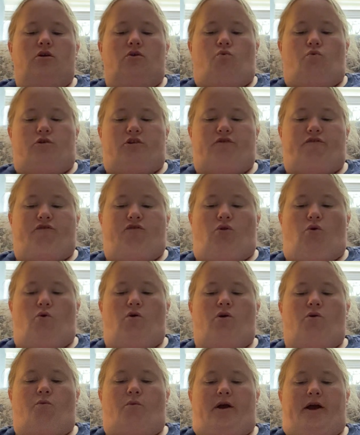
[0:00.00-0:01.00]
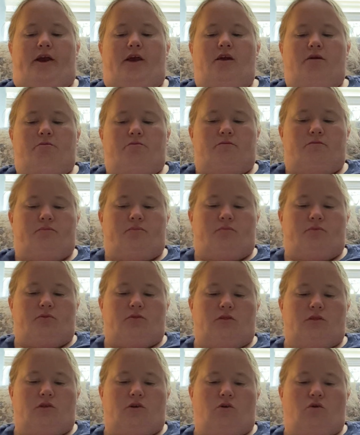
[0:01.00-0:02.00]
Was Flora right?
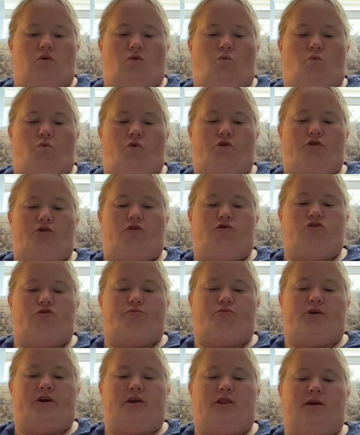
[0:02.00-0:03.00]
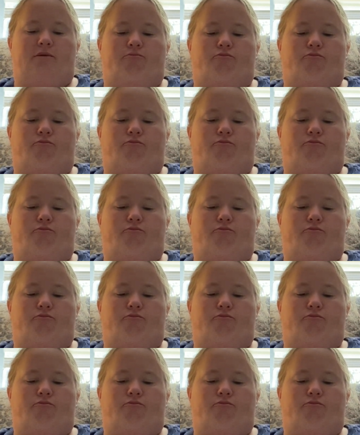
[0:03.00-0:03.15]
Were those prickly